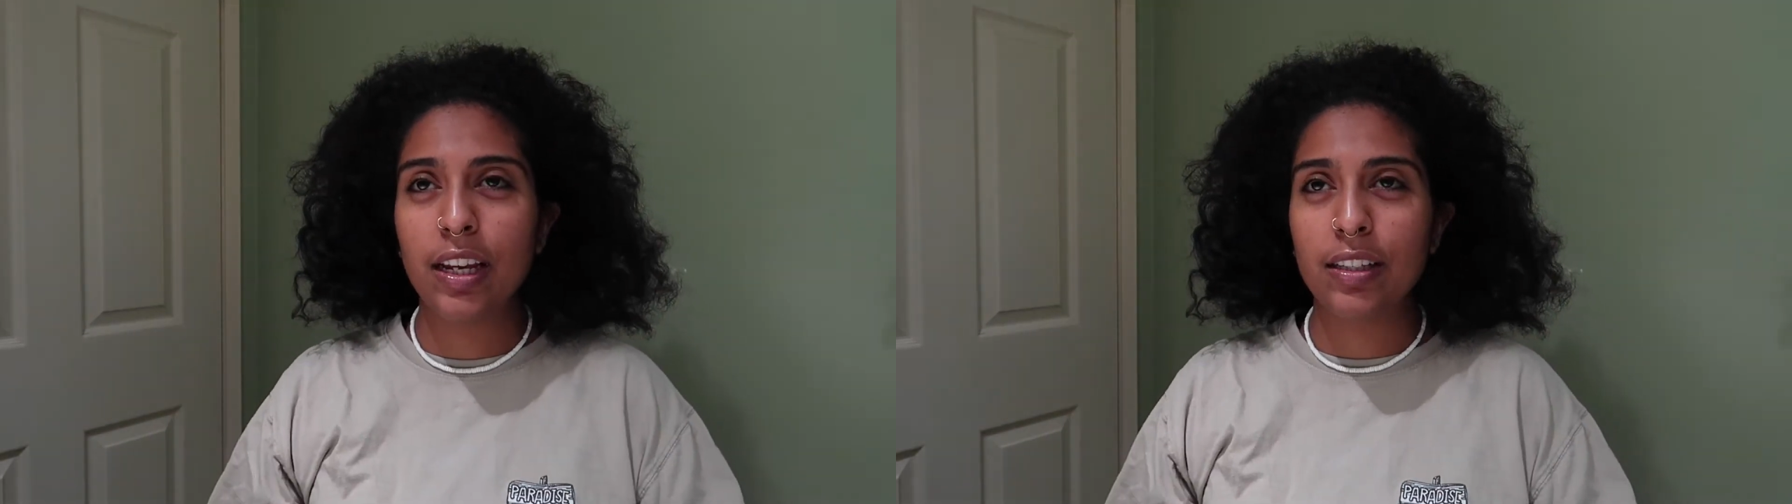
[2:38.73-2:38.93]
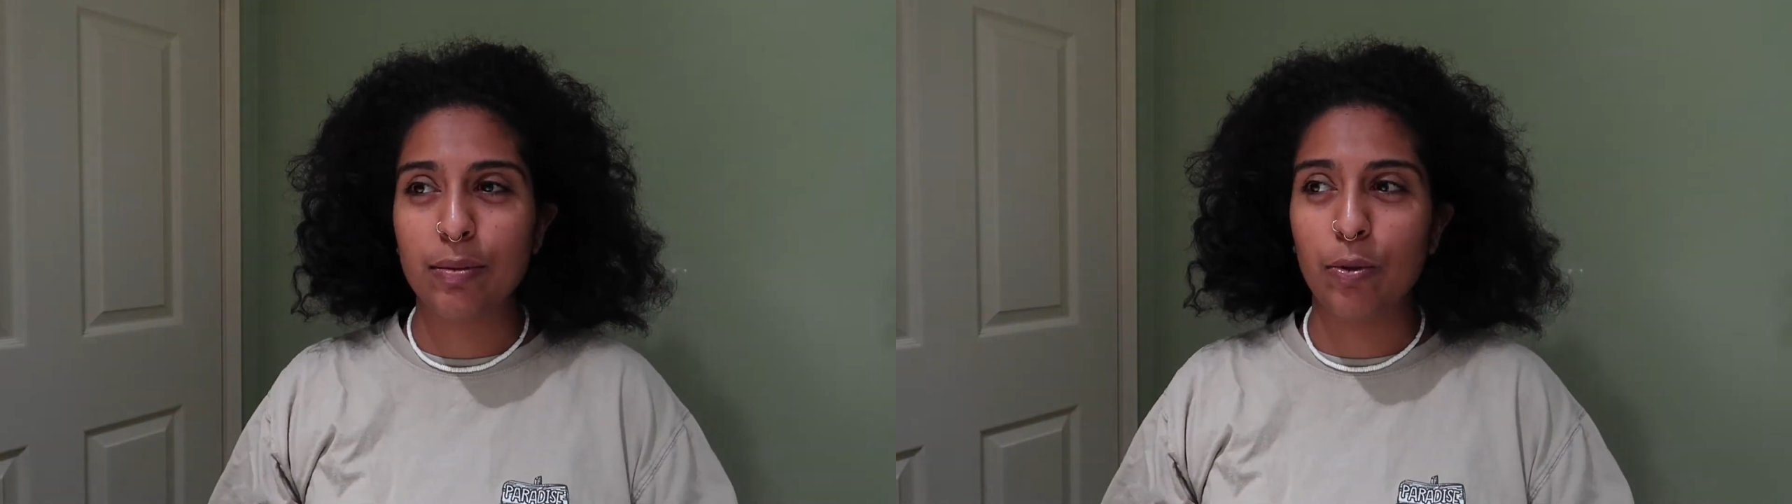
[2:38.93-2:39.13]

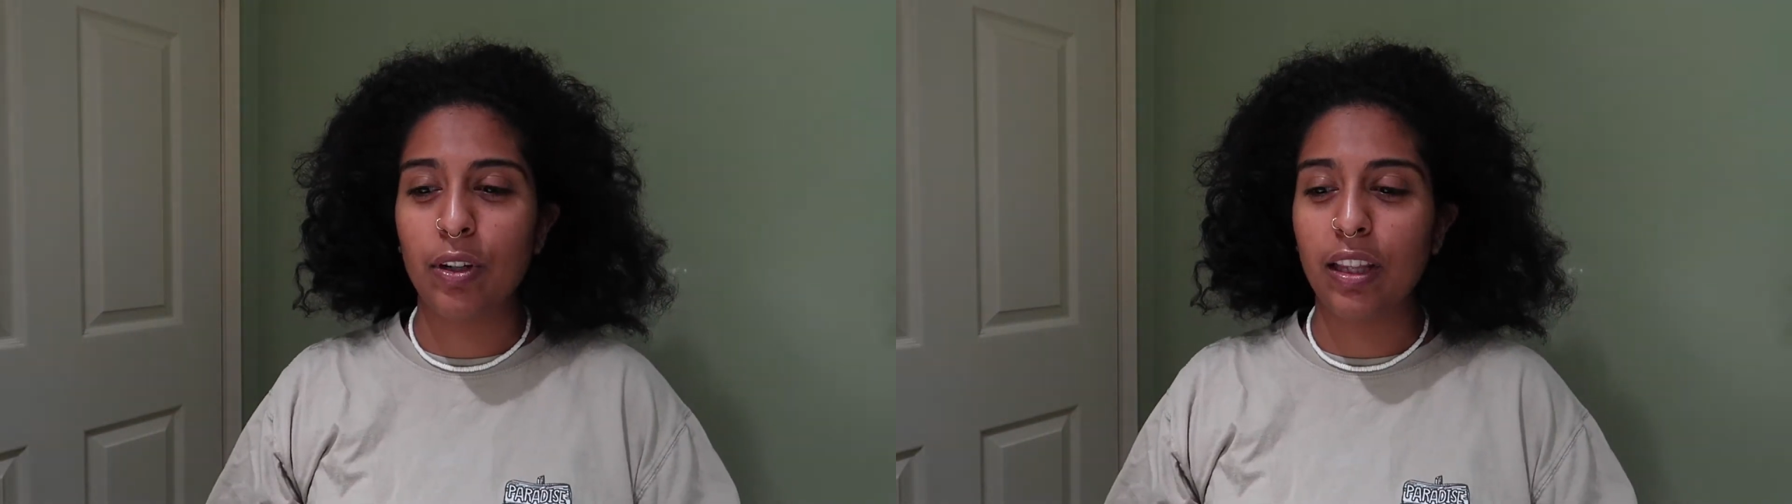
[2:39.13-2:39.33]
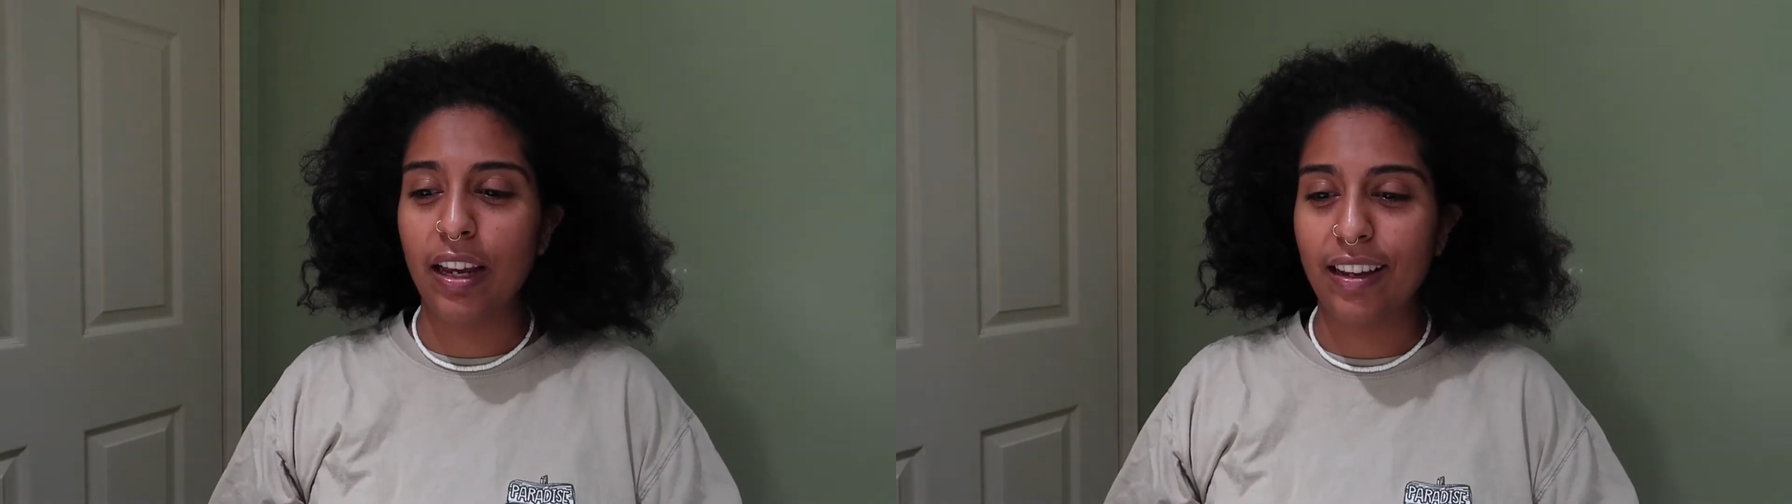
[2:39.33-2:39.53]
It's
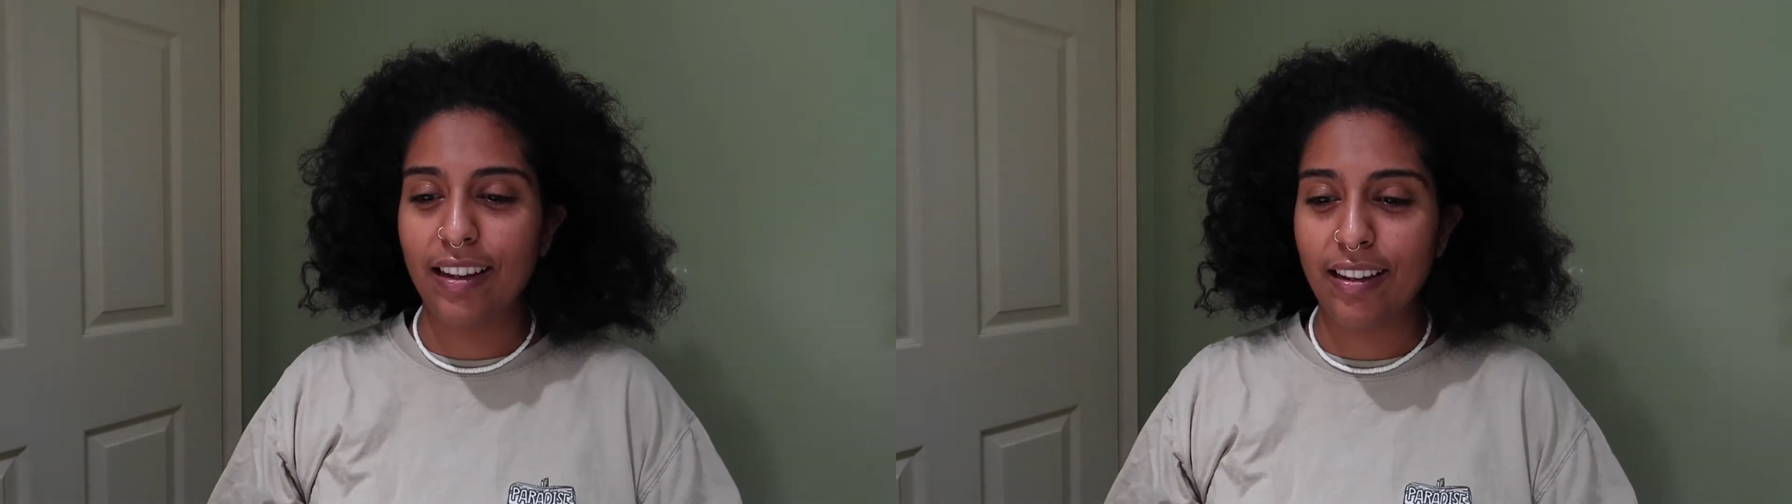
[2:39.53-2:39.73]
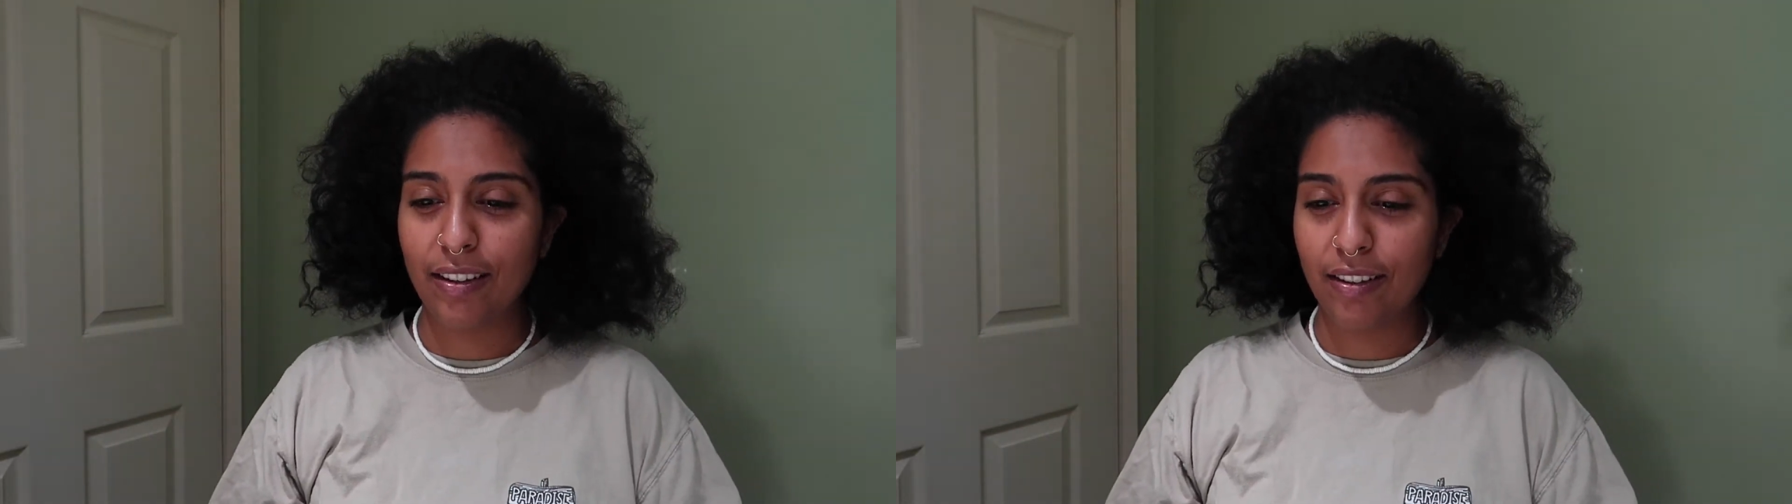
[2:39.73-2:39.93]
more like